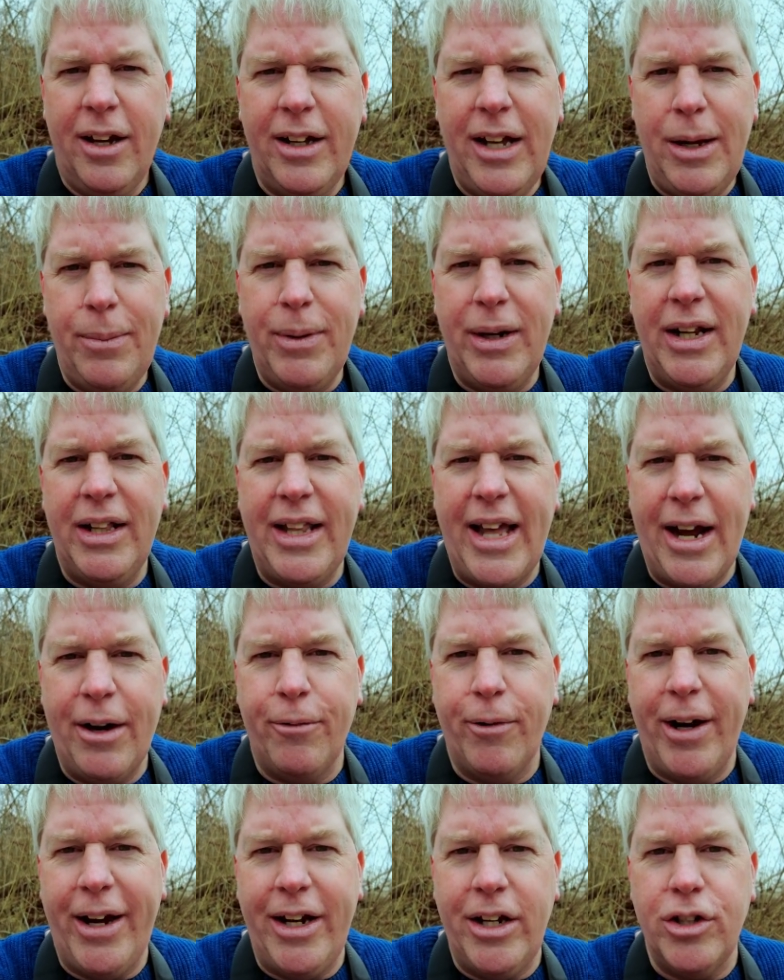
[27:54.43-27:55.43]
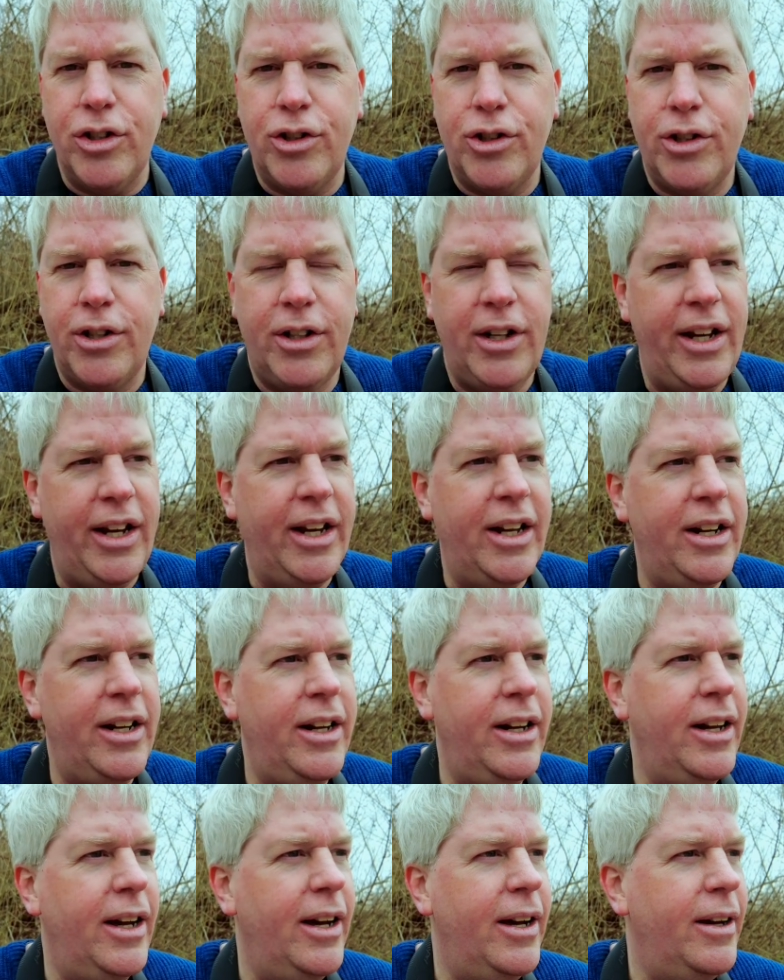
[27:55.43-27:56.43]
Keep it in that range
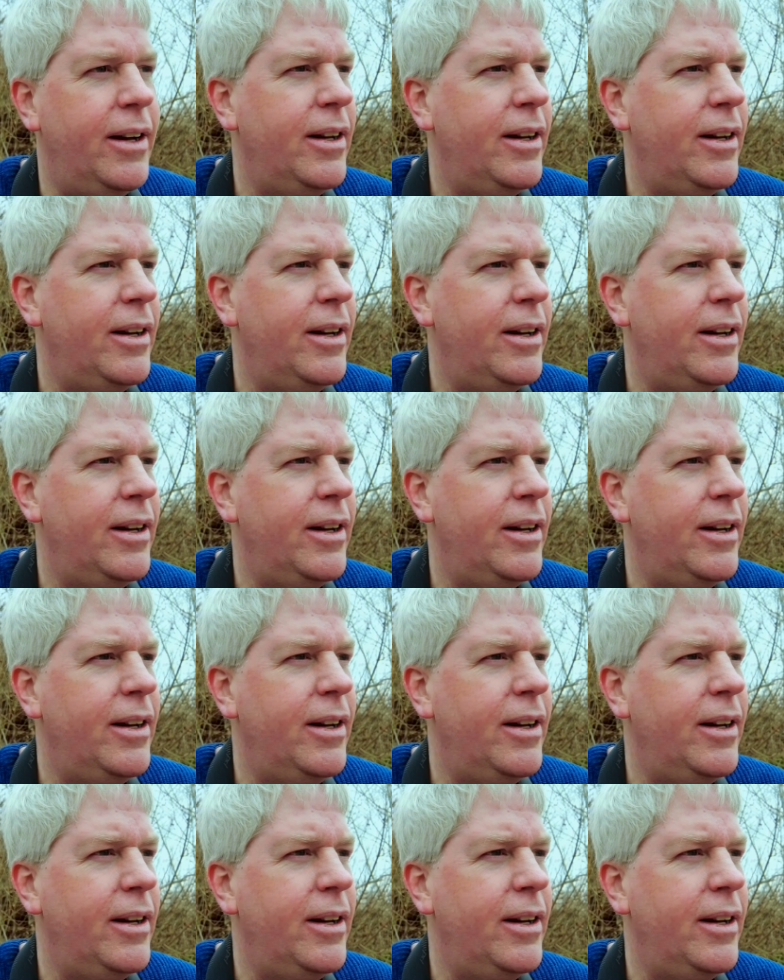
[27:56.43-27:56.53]
and